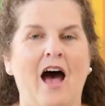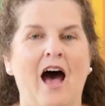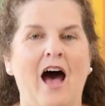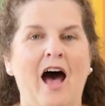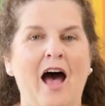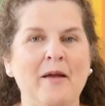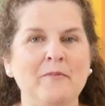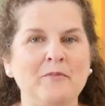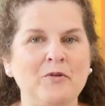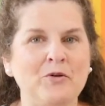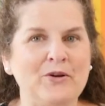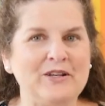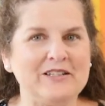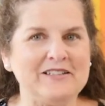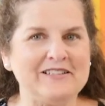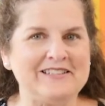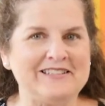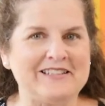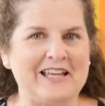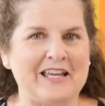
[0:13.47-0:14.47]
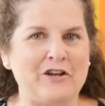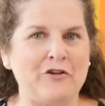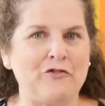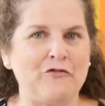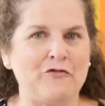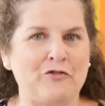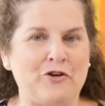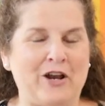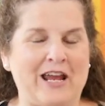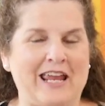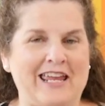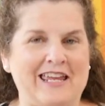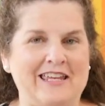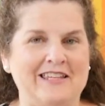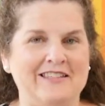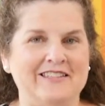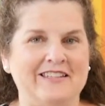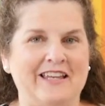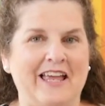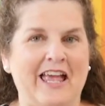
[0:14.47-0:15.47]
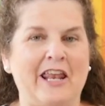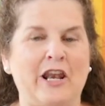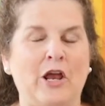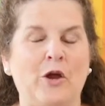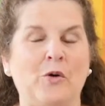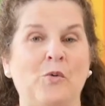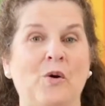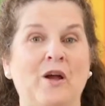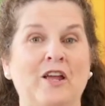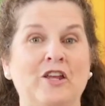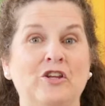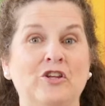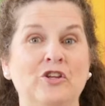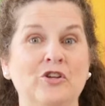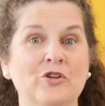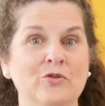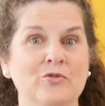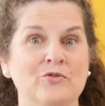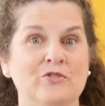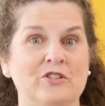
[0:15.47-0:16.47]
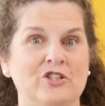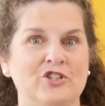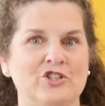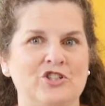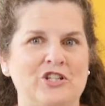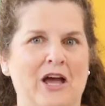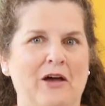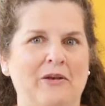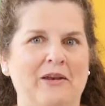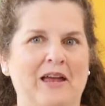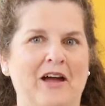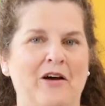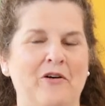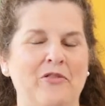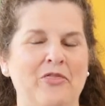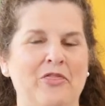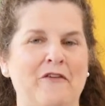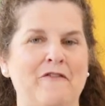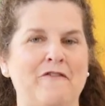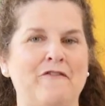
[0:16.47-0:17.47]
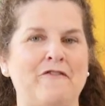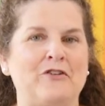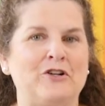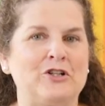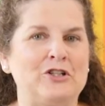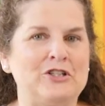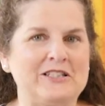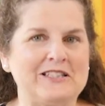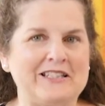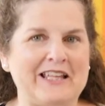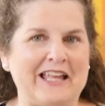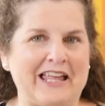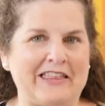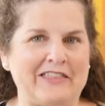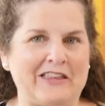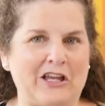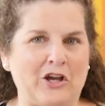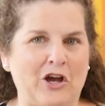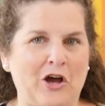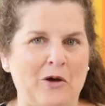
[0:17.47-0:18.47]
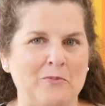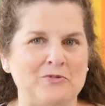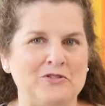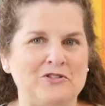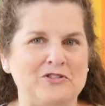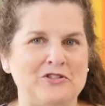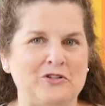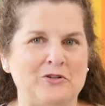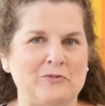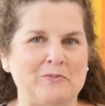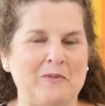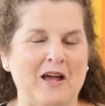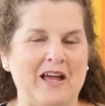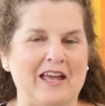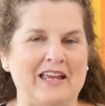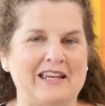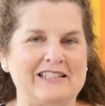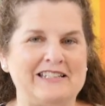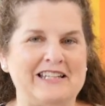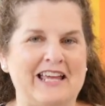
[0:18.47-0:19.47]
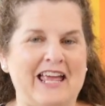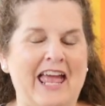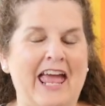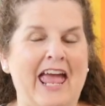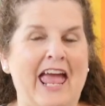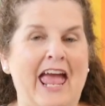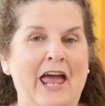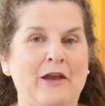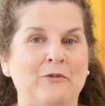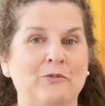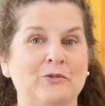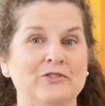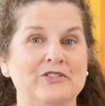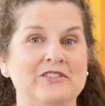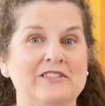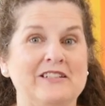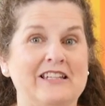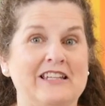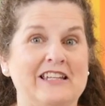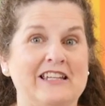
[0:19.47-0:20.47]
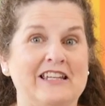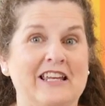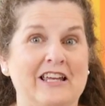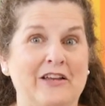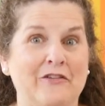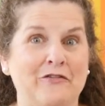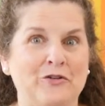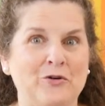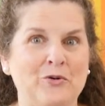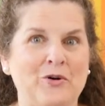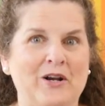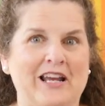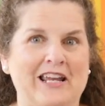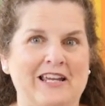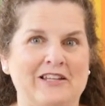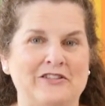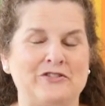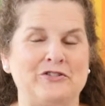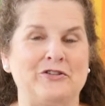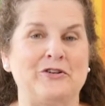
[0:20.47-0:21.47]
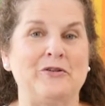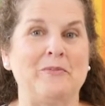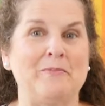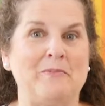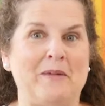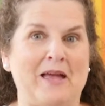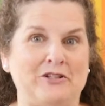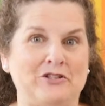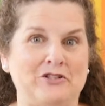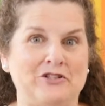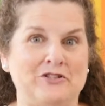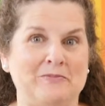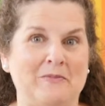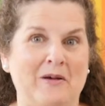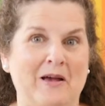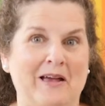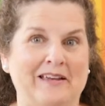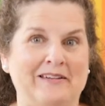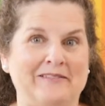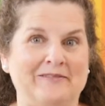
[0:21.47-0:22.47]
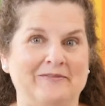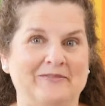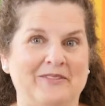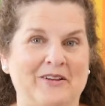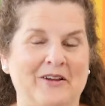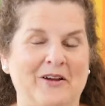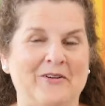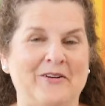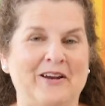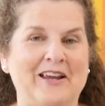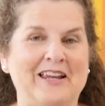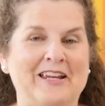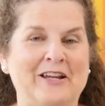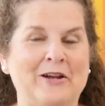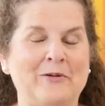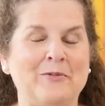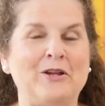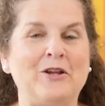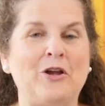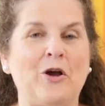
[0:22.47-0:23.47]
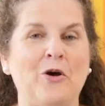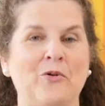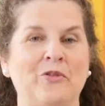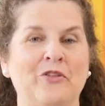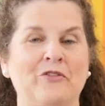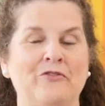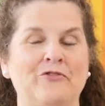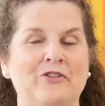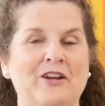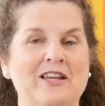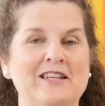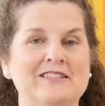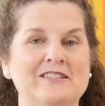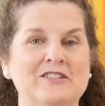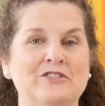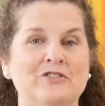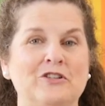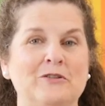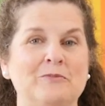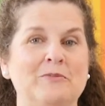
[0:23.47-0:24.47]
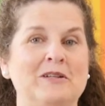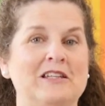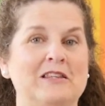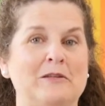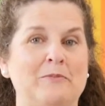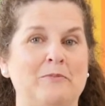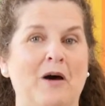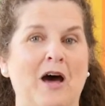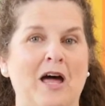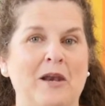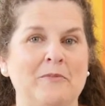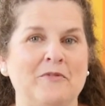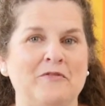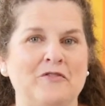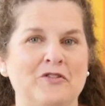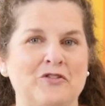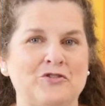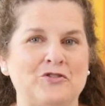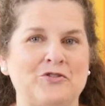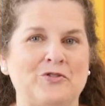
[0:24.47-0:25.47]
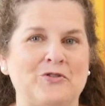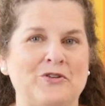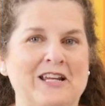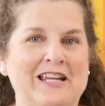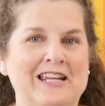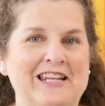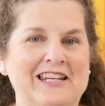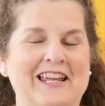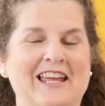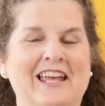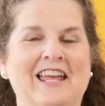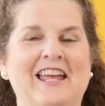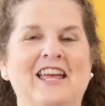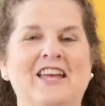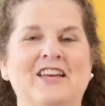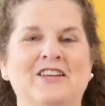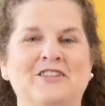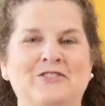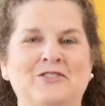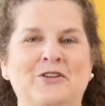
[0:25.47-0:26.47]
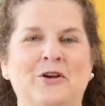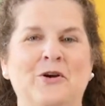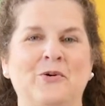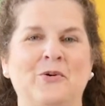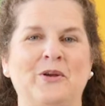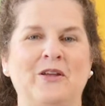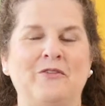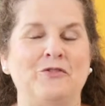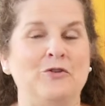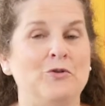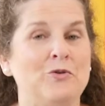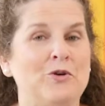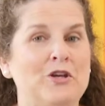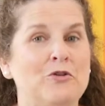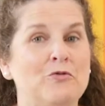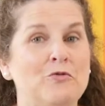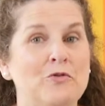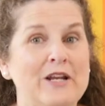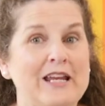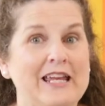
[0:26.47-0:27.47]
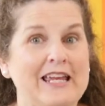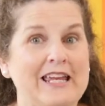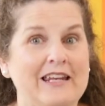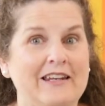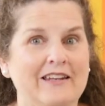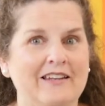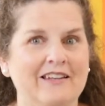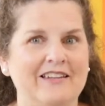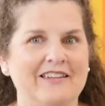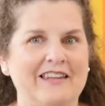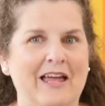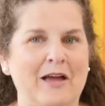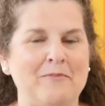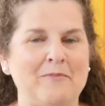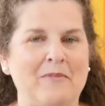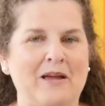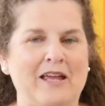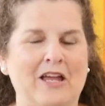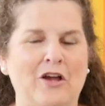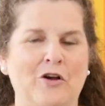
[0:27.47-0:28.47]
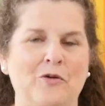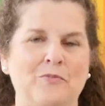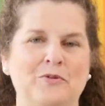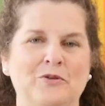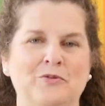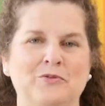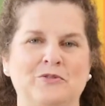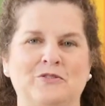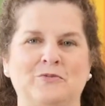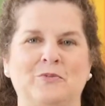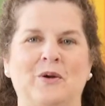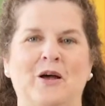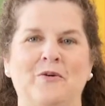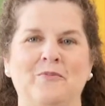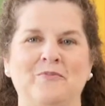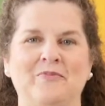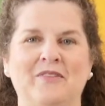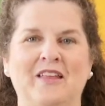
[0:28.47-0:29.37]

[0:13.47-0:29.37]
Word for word: I'm going to say a phrase, and I want you to shout out the first thing that comes to your mind, and we'll see if your answer matches mine. All right, here we go. The phrase is going to be at the bottom of your screen, so if you can read, that might help you as well.